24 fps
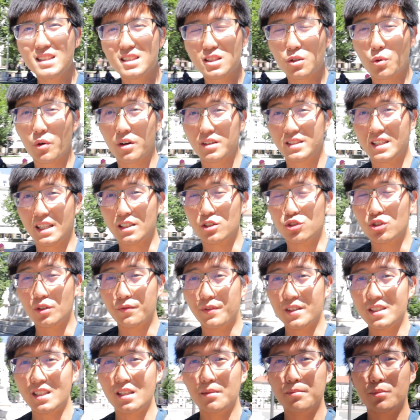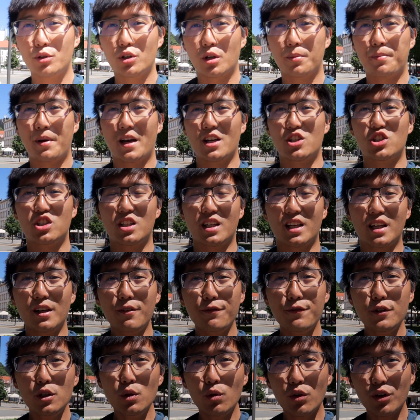squares that you should visit in Budapest
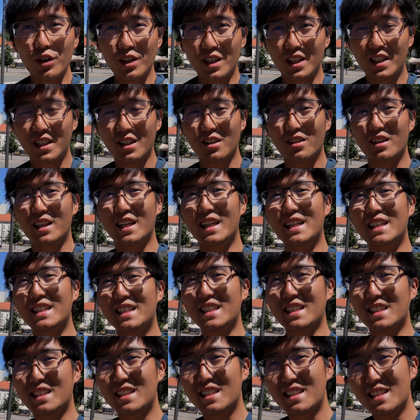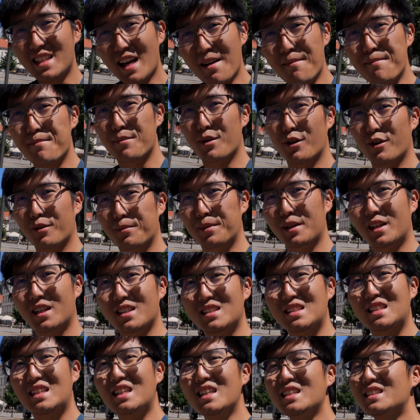if you are here in December,
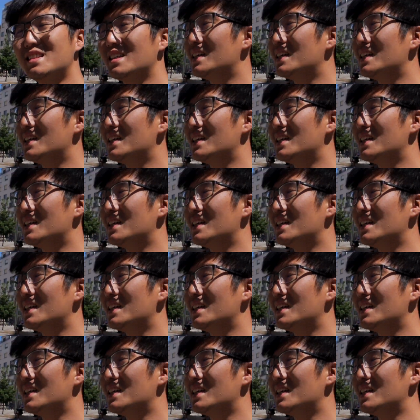because this